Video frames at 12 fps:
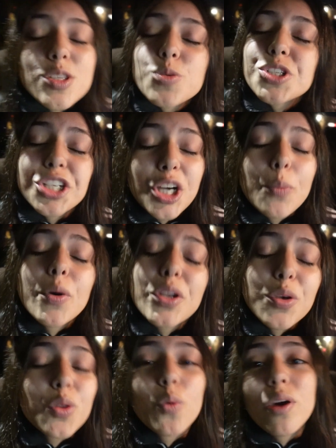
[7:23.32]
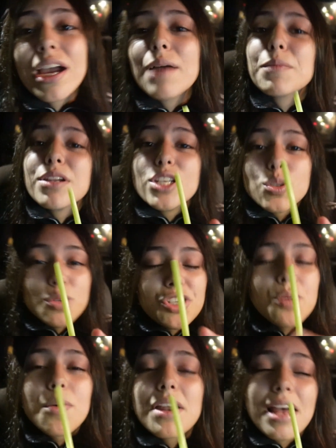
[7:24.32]
switching up on you the way I'm gonna switch
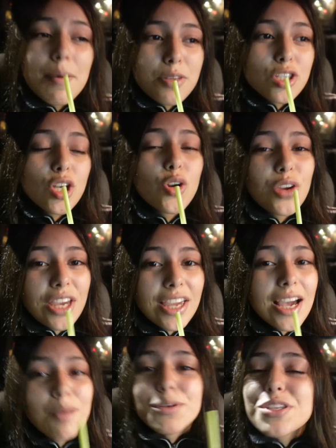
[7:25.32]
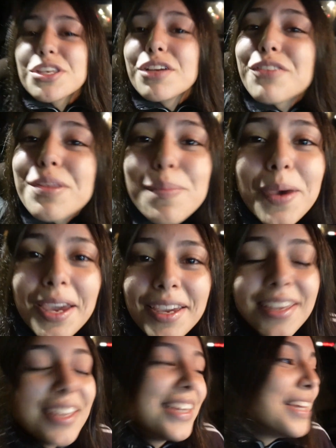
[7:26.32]
up on Amazon, okay? I'm just here for the pay.
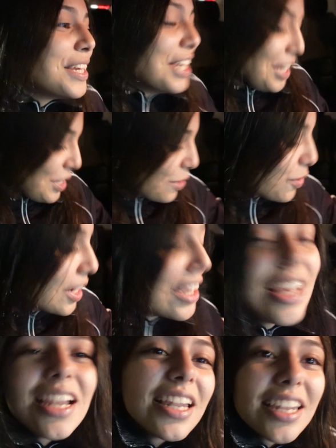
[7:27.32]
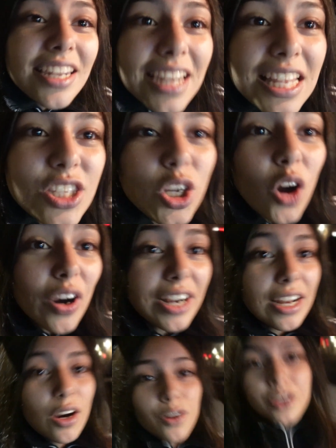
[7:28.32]
Either way, let's go right
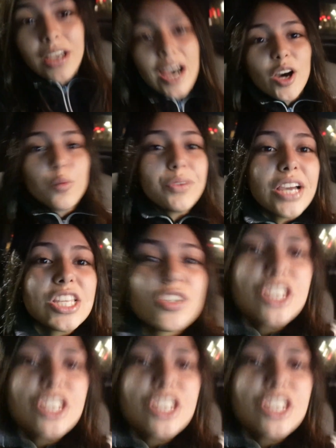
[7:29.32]
now. I hope you guys are